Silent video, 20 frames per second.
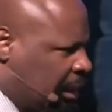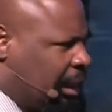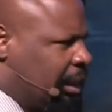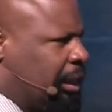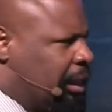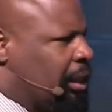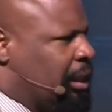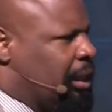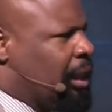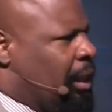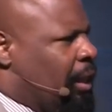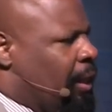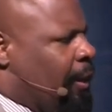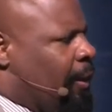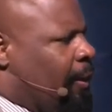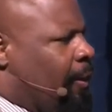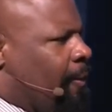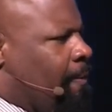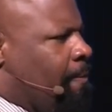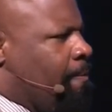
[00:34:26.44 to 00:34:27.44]
Jesus.
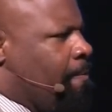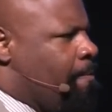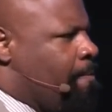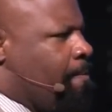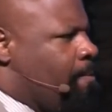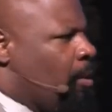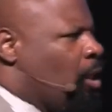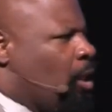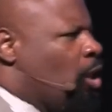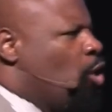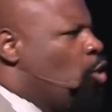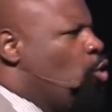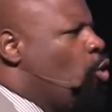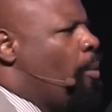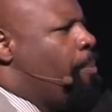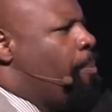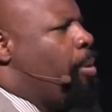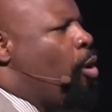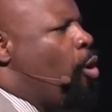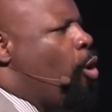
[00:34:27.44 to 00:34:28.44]
You
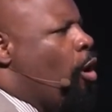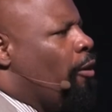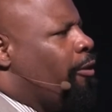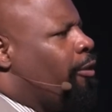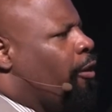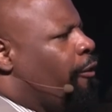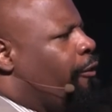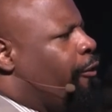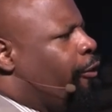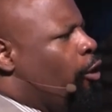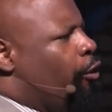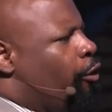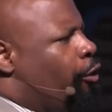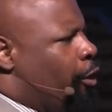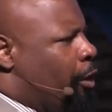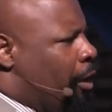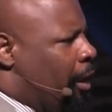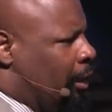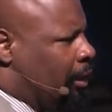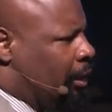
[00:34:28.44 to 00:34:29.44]
were born for
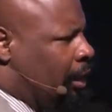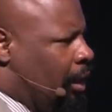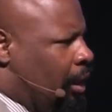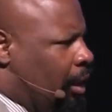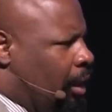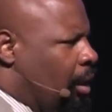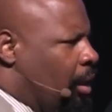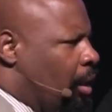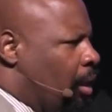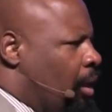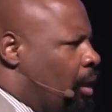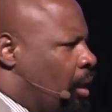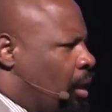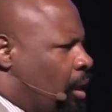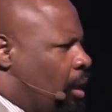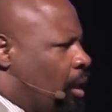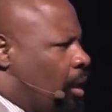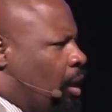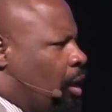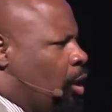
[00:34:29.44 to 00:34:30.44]
fruitfulness.
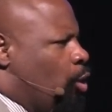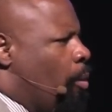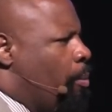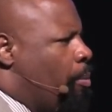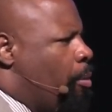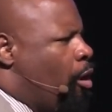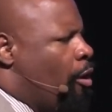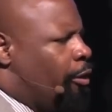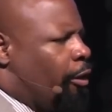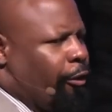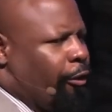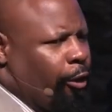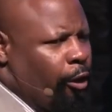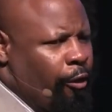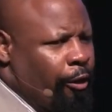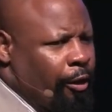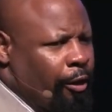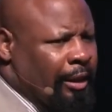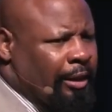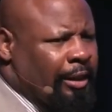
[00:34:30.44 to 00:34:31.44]
You were born for
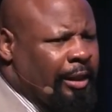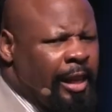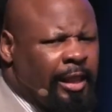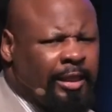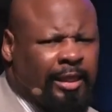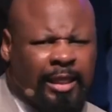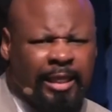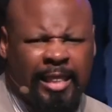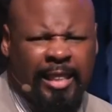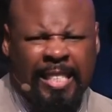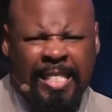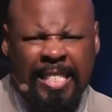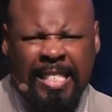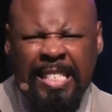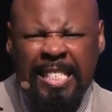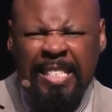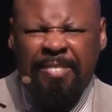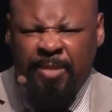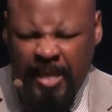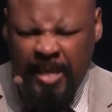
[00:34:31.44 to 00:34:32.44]
fruitfulness. There's a
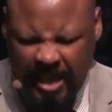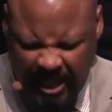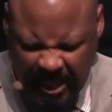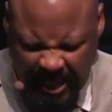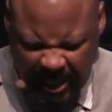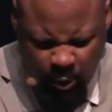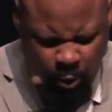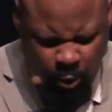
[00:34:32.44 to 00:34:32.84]
deliverance in